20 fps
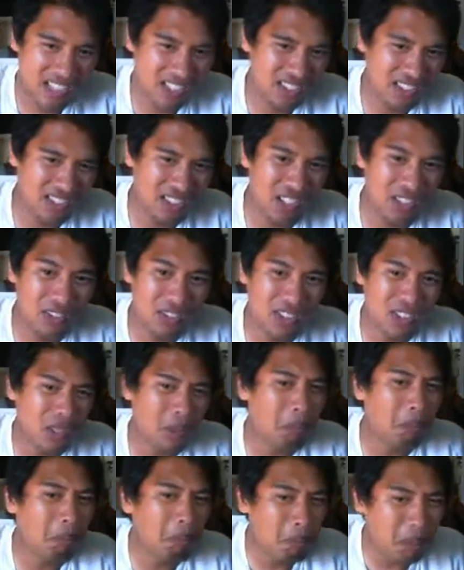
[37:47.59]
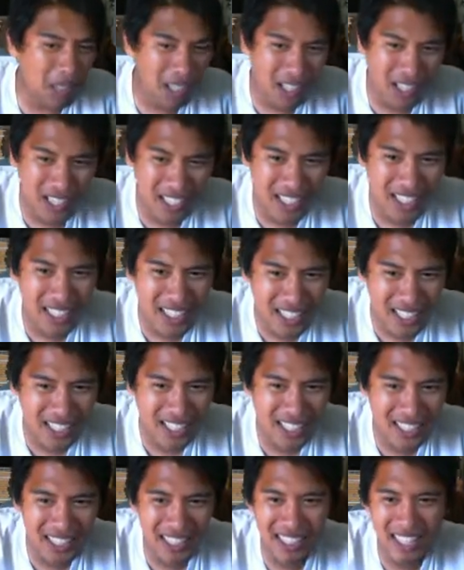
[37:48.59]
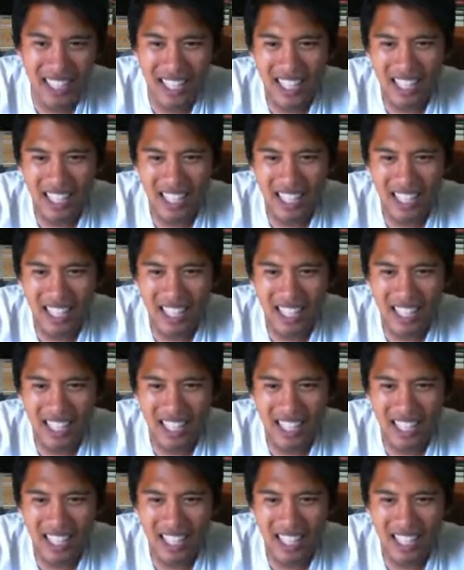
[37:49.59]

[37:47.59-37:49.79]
He'd go to the body.